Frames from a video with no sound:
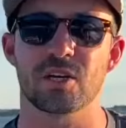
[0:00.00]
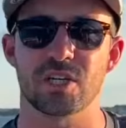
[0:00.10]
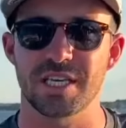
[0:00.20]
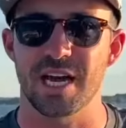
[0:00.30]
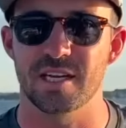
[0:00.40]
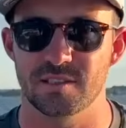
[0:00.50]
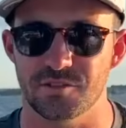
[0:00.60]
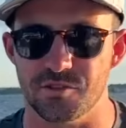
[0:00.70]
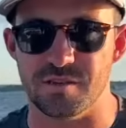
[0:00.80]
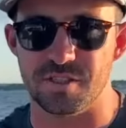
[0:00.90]
out on the
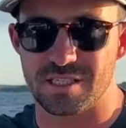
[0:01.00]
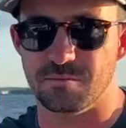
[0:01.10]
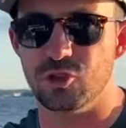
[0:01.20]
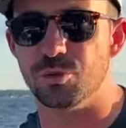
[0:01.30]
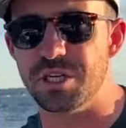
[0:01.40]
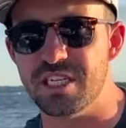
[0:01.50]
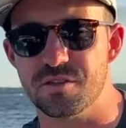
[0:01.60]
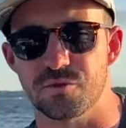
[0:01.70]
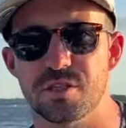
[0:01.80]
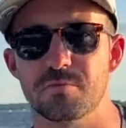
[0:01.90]
island. There's even some
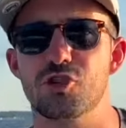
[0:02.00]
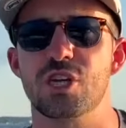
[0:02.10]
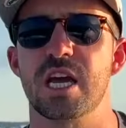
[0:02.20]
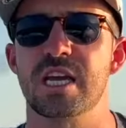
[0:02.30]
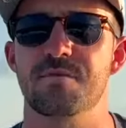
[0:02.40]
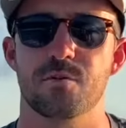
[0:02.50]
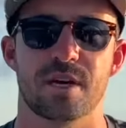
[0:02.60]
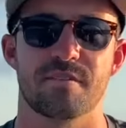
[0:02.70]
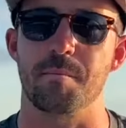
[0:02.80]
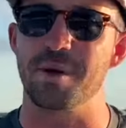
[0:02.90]
trees for some shade if you
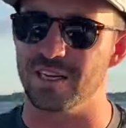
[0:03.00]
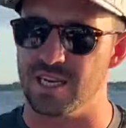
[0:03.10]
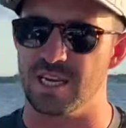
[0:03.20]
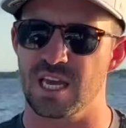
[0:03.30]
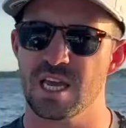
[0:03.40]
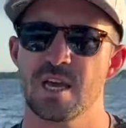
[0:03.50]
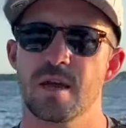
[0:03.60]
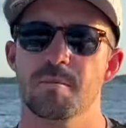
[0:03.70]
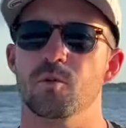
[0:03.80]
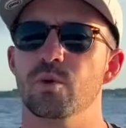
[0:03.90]
wanna have a picnic
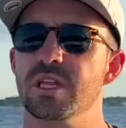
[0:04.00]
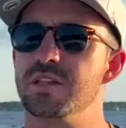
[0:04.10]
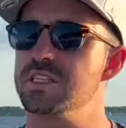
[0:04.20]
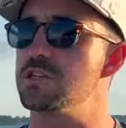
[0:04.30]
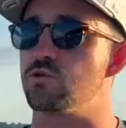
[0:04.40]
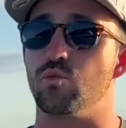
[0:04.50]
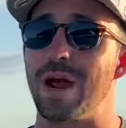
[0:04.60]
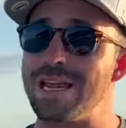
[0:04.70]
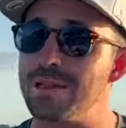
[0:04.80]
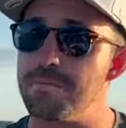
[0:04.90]
but really this is
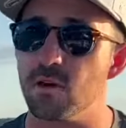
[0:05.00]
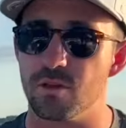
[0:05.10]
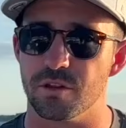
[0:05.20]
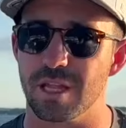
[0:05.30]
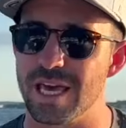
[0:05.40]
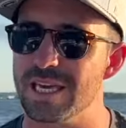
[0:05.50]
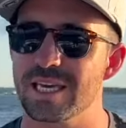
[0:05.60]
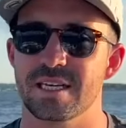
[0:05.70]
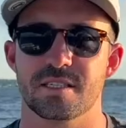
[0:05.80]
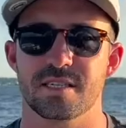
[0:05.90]
right in the middle of the
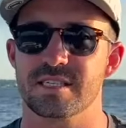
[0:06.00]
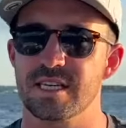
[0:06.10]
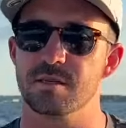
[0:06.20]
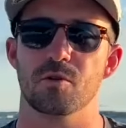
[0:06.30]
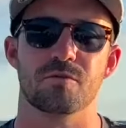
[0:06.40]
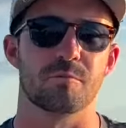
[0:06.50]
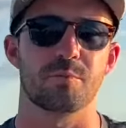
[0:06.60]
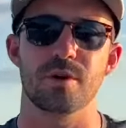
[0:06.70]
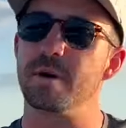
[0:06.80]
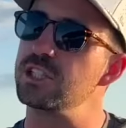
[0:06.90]
lake. It's accessible
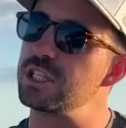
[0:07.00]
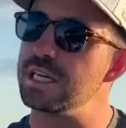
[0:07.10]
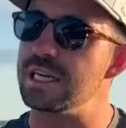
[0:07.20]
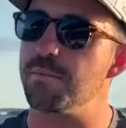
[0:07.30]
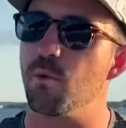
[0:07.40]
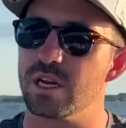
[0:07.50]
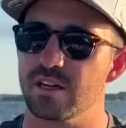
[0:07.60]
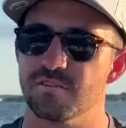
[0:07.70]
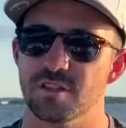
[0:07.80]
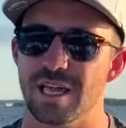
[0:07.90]
from pretty much any point of the